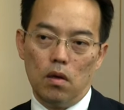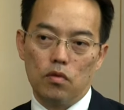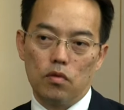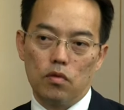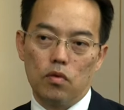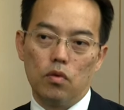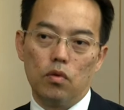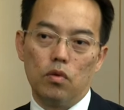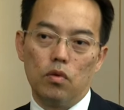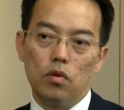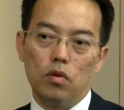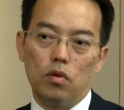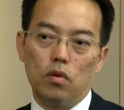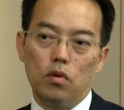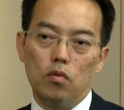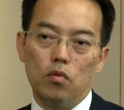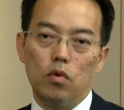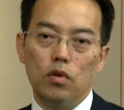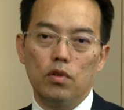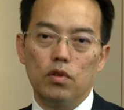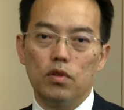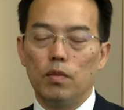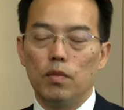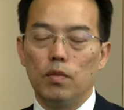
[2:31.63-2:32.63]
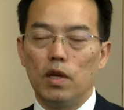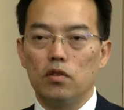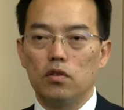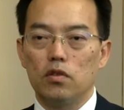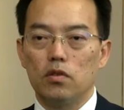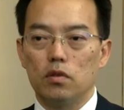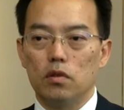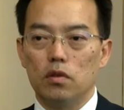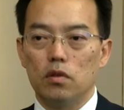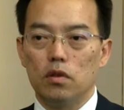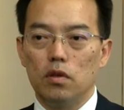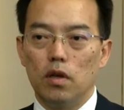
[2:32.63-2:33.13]
So you, you want to make
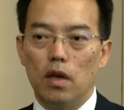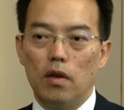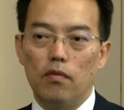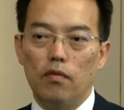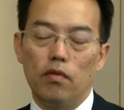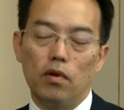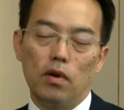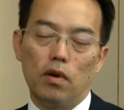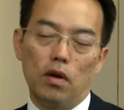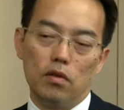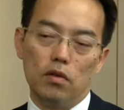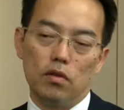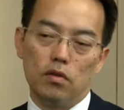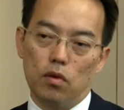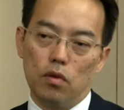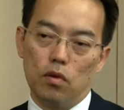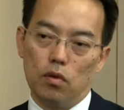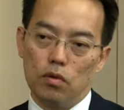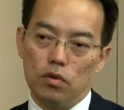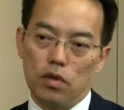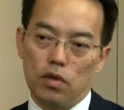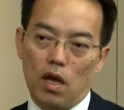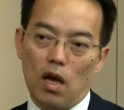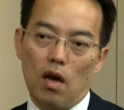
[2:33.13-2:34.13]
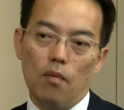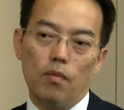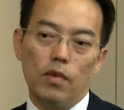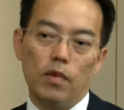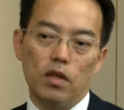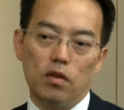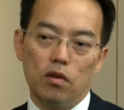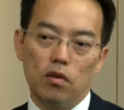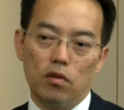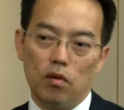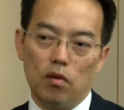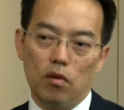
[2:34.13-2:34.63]
sure you, everyone else knows how
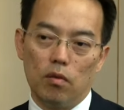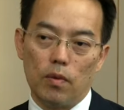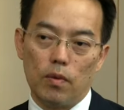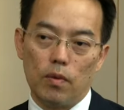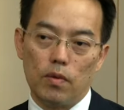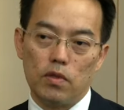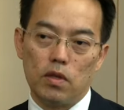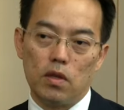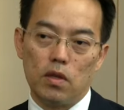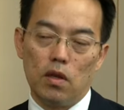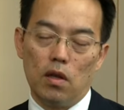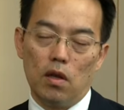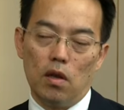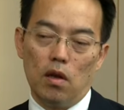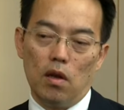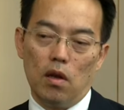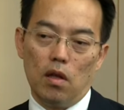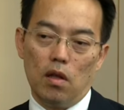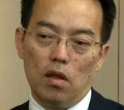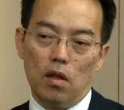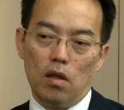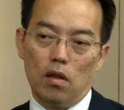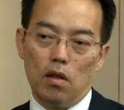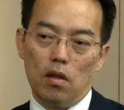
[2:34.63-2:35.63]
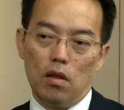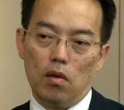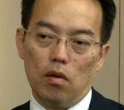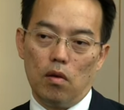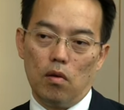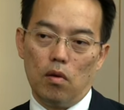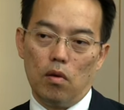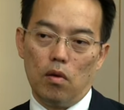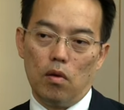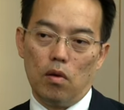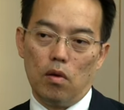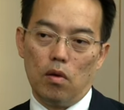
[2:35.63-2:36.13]
many nuclear weapons
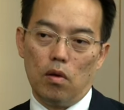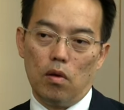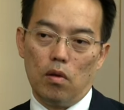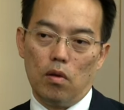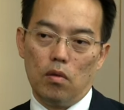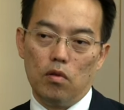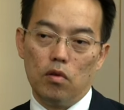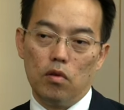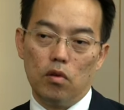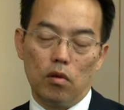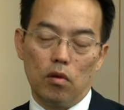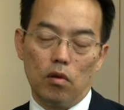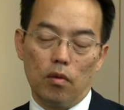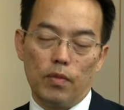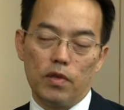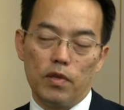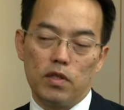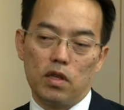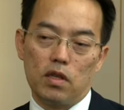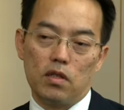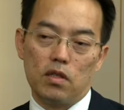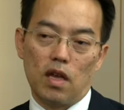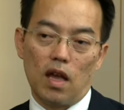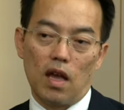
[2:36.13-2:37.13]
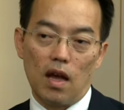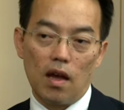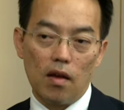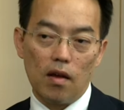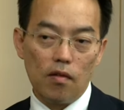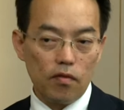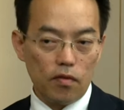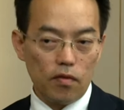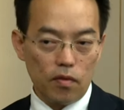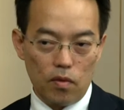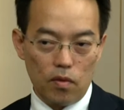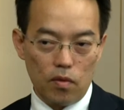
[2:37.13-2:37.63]
nuclear weapon states
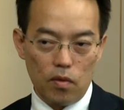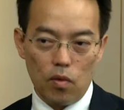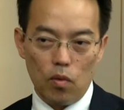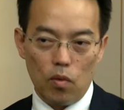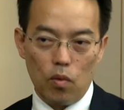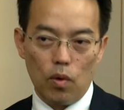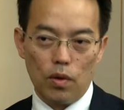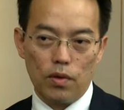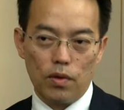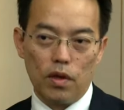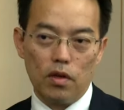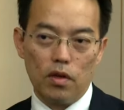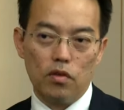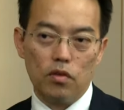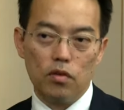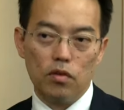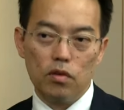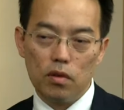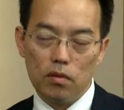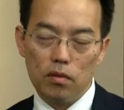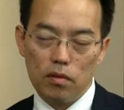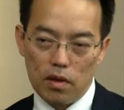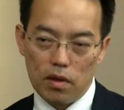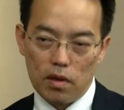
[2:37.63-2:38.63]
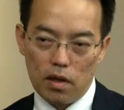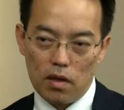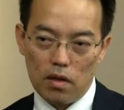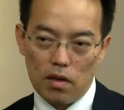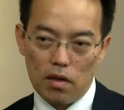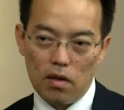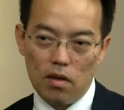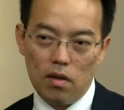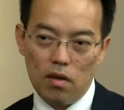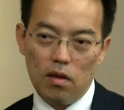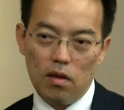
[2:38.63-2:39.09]
have, what they're doing with it.